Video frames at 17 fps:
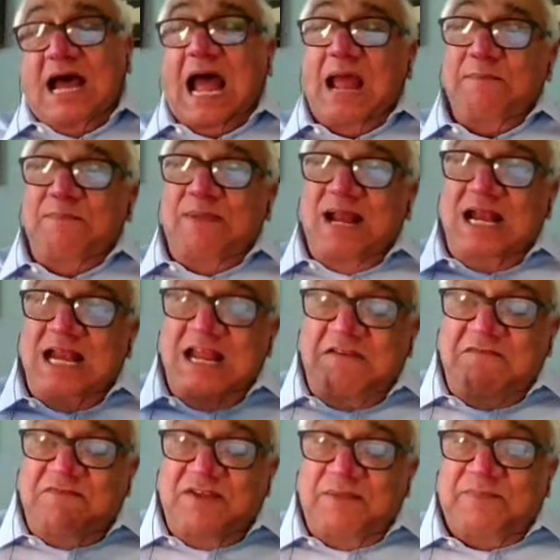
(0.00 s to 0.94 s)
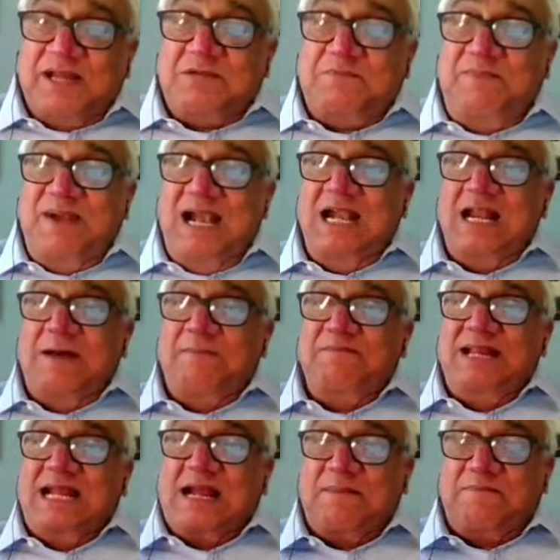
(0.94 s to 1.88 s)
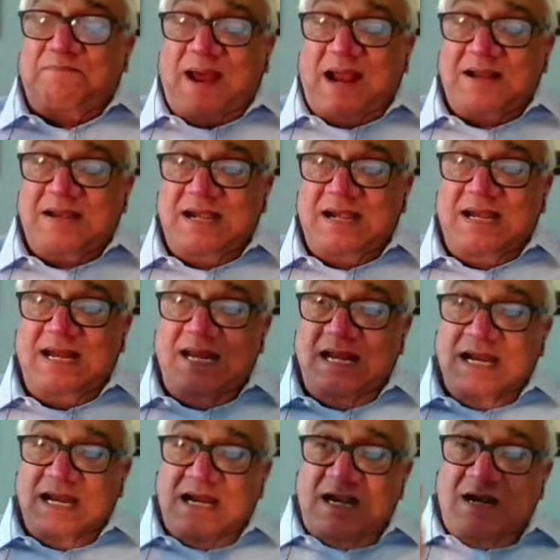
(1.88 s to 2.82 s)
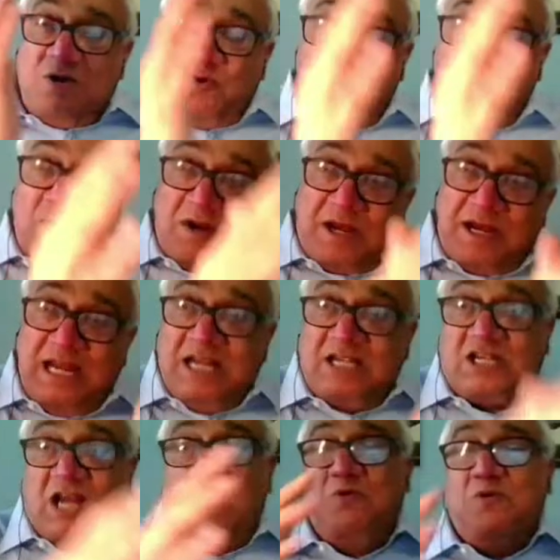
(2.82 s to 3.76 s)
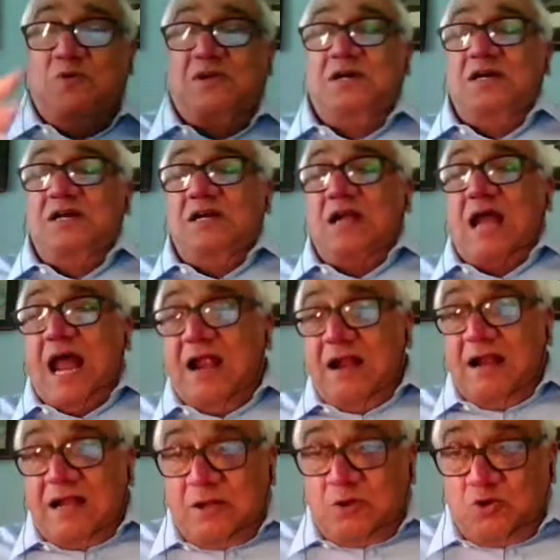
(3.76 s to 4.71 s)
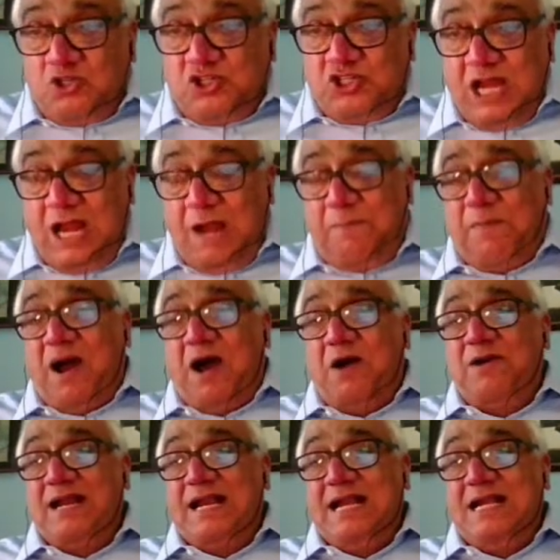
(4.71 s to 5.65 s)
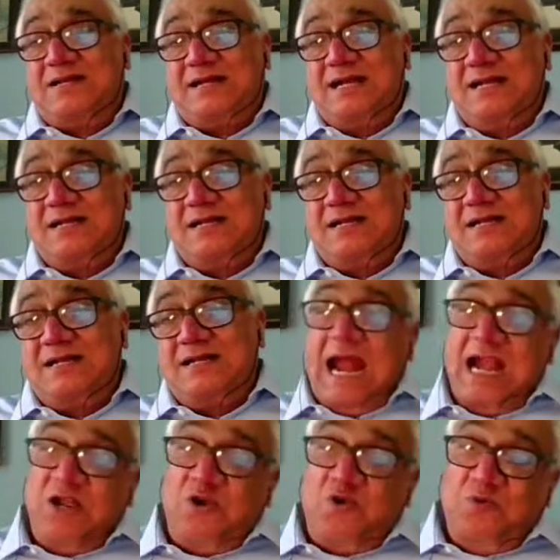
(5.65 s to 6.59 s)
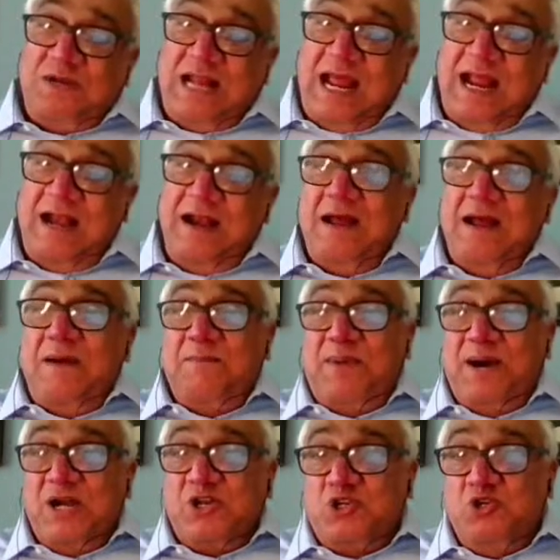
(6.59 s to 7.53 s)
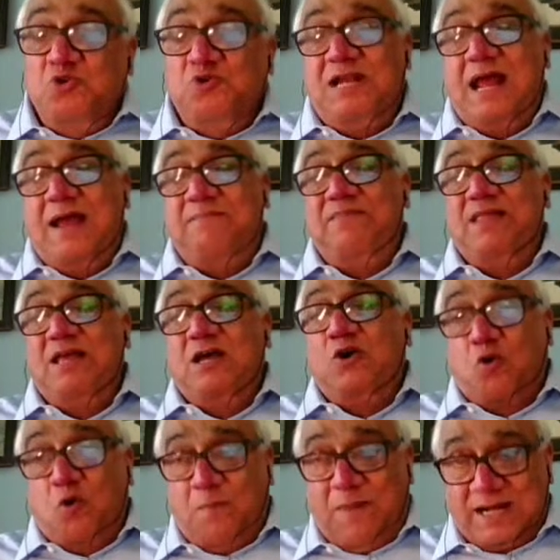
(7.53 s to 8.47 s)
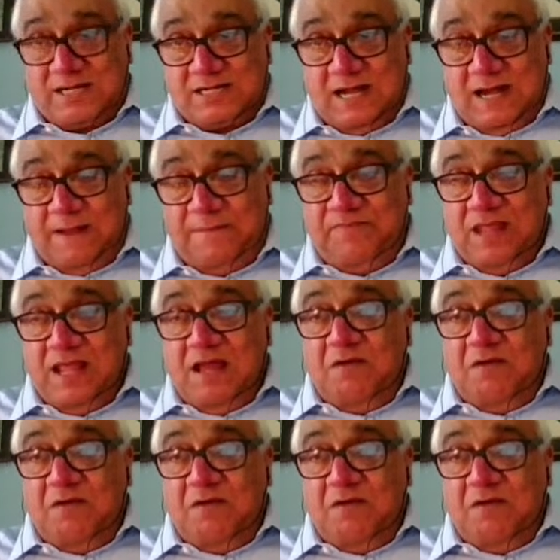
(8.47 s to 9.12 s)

I believe we must build up the capacity to reach out and to shape our interests and to then pursue them robustly.